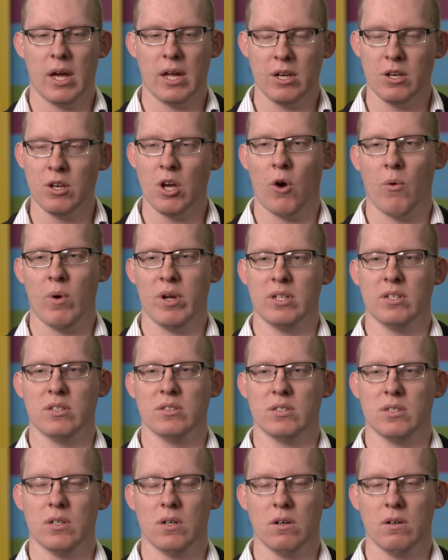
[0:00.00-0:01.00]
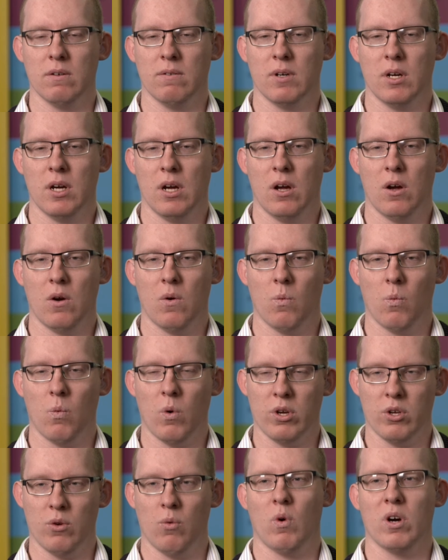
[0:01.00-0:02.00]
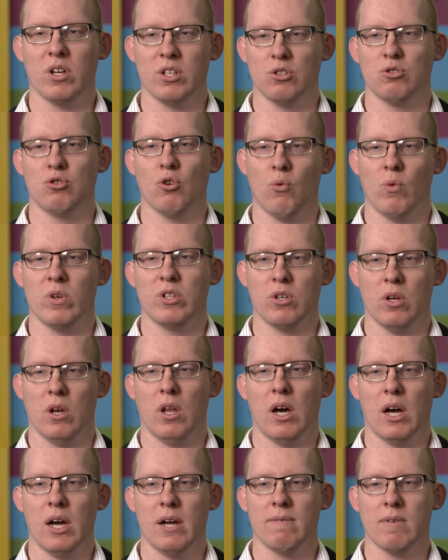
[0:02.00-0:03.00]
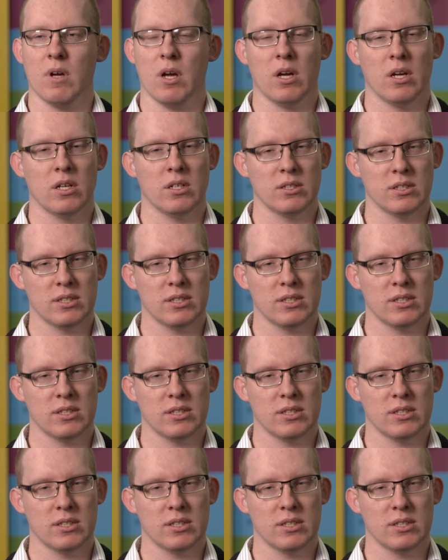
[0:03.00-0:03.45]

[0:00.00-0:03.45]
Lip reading: and knowing yourself what you want to do with your life.